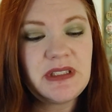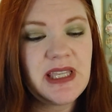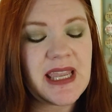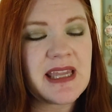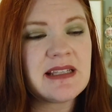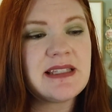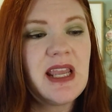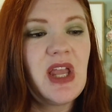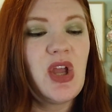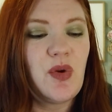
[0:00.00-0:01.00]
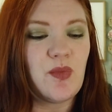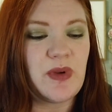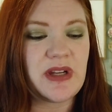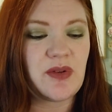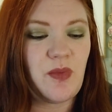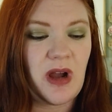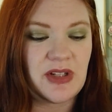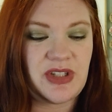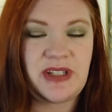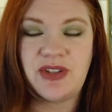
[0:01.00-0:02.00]
And we're
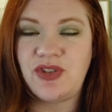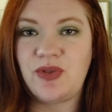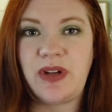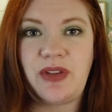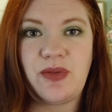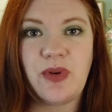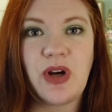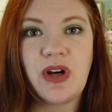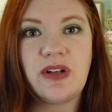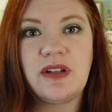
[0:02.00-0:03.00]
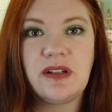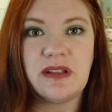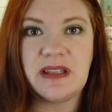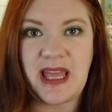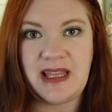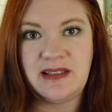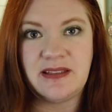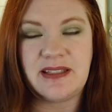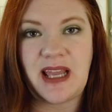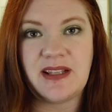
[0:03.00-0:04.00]
watching the story through her
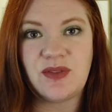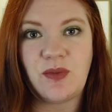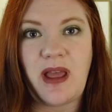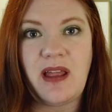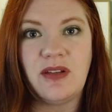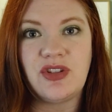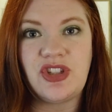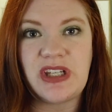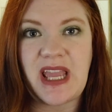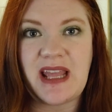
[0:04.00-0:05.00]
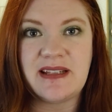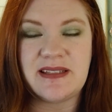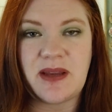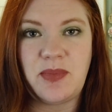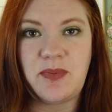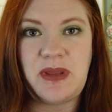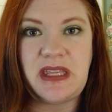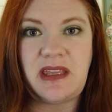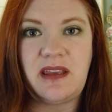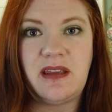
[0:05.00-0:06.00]
lens as well. She ends up
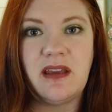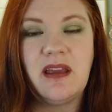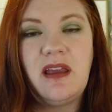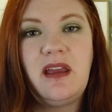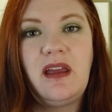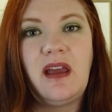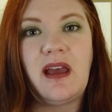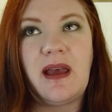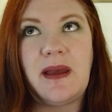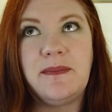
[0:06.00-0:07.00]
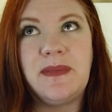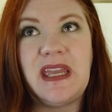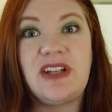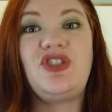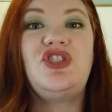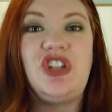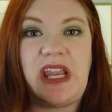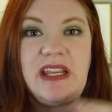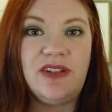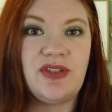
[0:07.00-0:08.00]
being
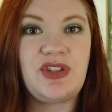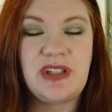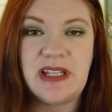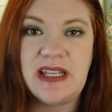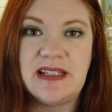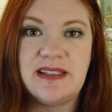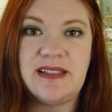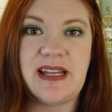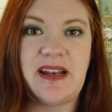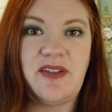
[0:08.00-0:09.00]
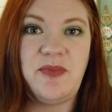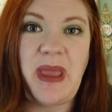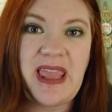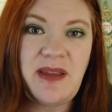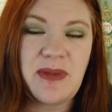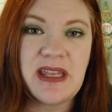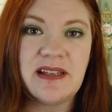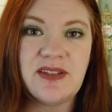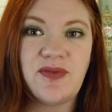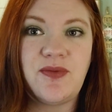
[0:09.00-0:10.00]
exchanged instead of
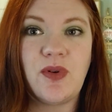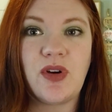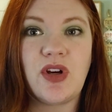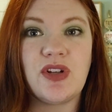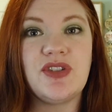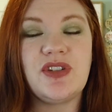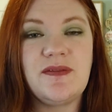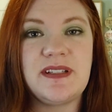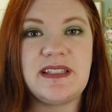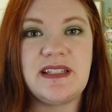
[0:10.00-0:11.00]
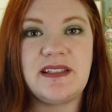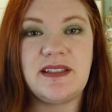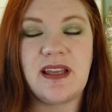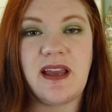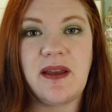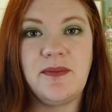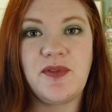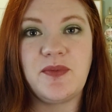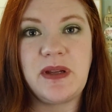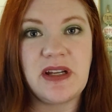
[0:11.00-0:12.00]
payment for her services
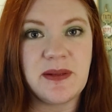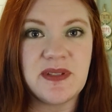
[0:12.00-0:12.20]
for Miriam's